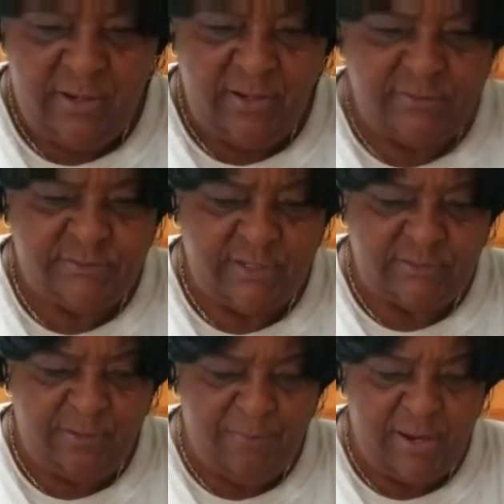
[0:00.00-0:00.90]
It's
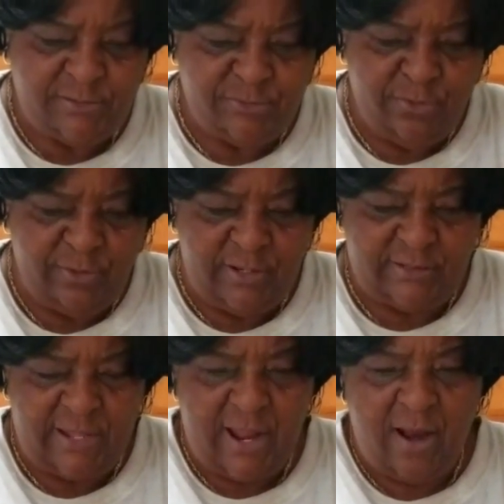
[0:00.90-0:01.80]
just to make sure
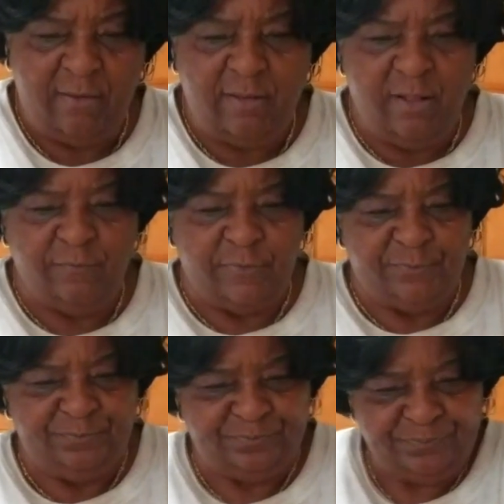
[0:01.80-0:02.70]
that they are covered.
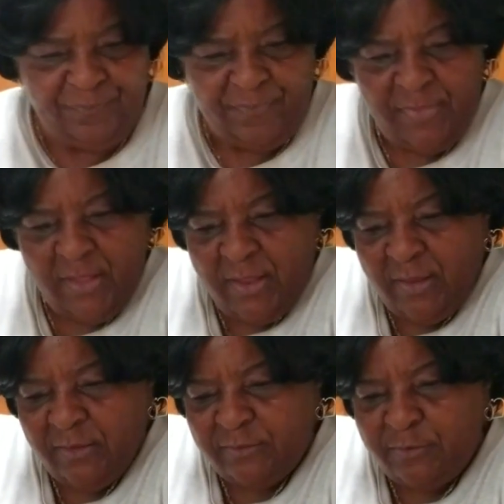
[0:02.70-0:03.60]

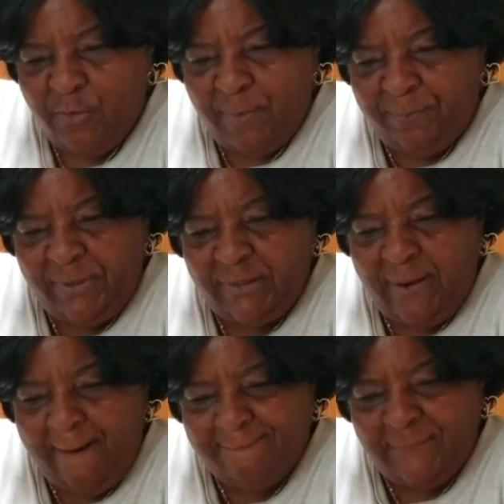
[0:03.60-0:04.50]
So I picked
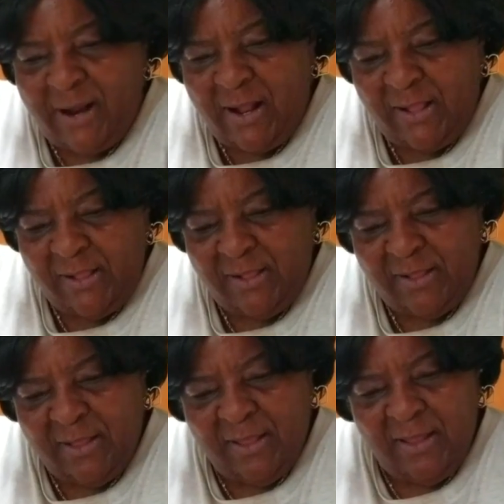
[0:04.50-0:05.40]
up my
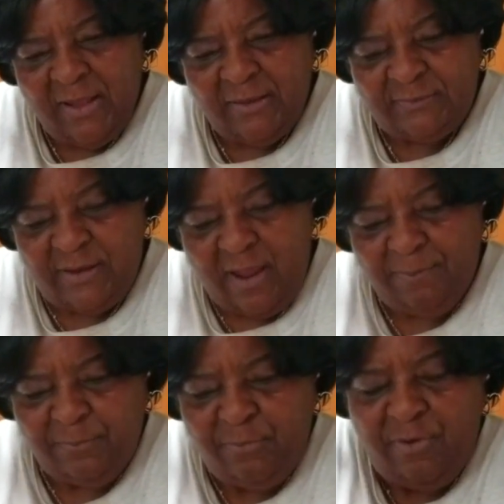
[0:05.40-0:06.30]

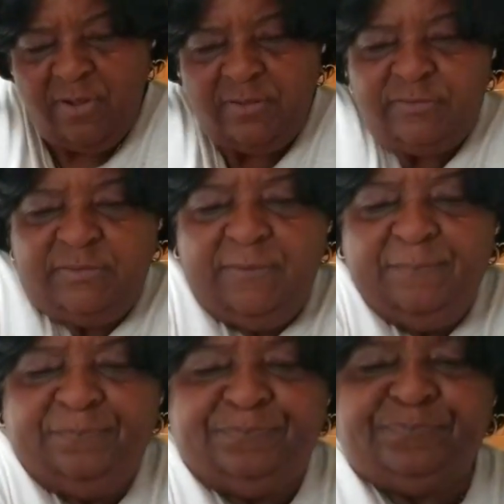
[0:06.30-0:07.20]
top
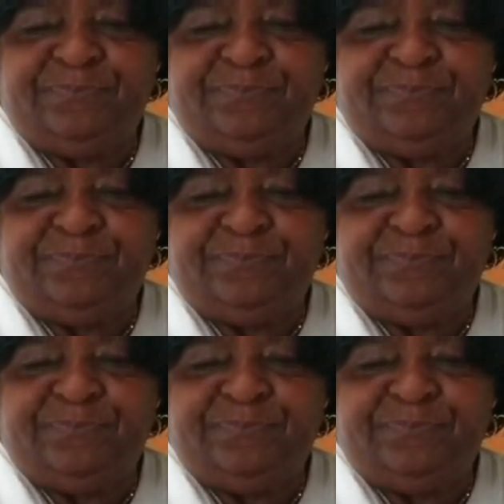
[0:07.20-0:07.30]
crust